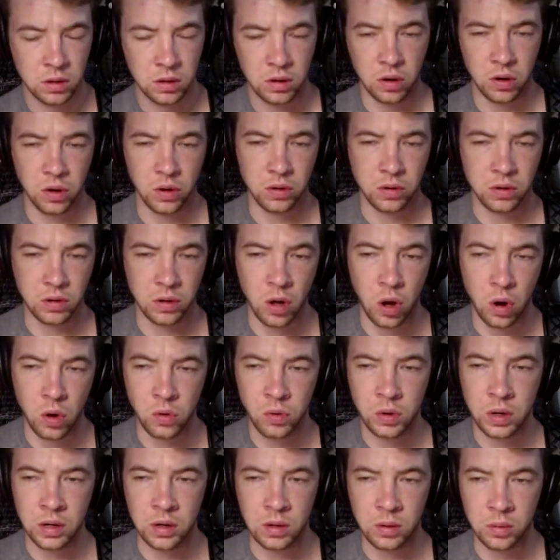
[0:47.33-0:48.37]
are
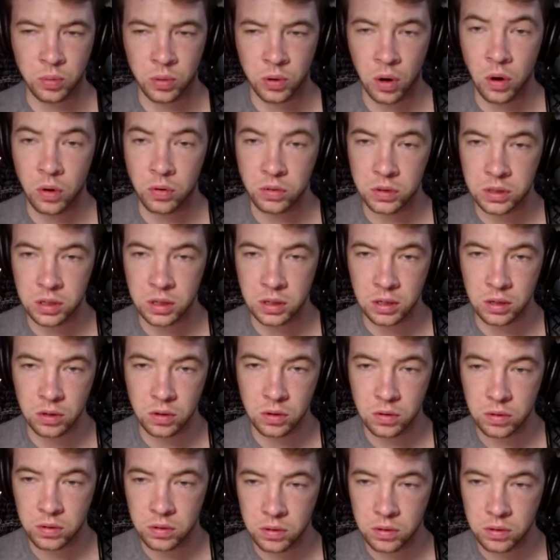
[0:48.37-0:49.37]
known and prone to do,